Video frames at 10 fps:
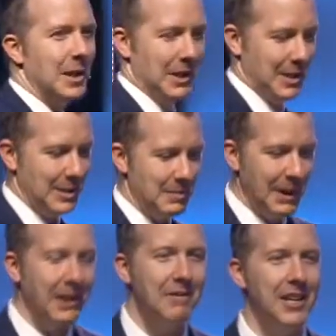That's big
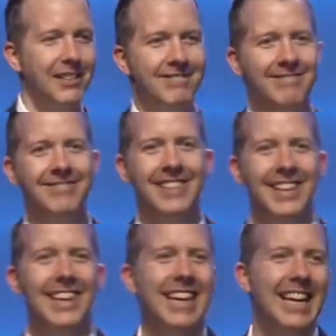of you.
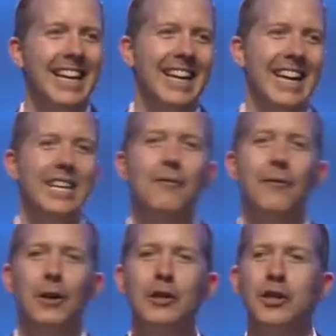Any
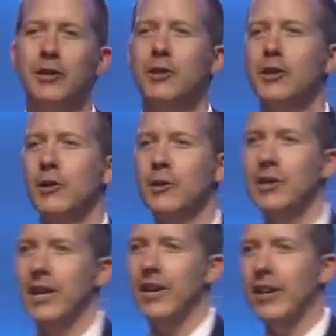first-year students
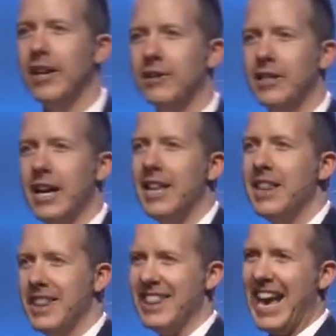that are here today,
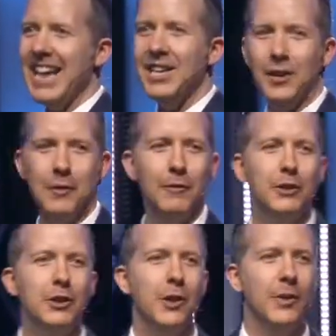thank you for
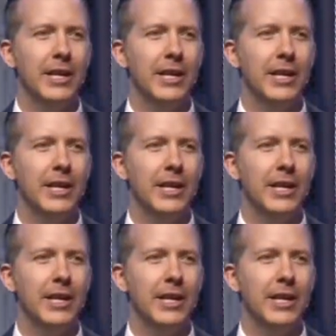showing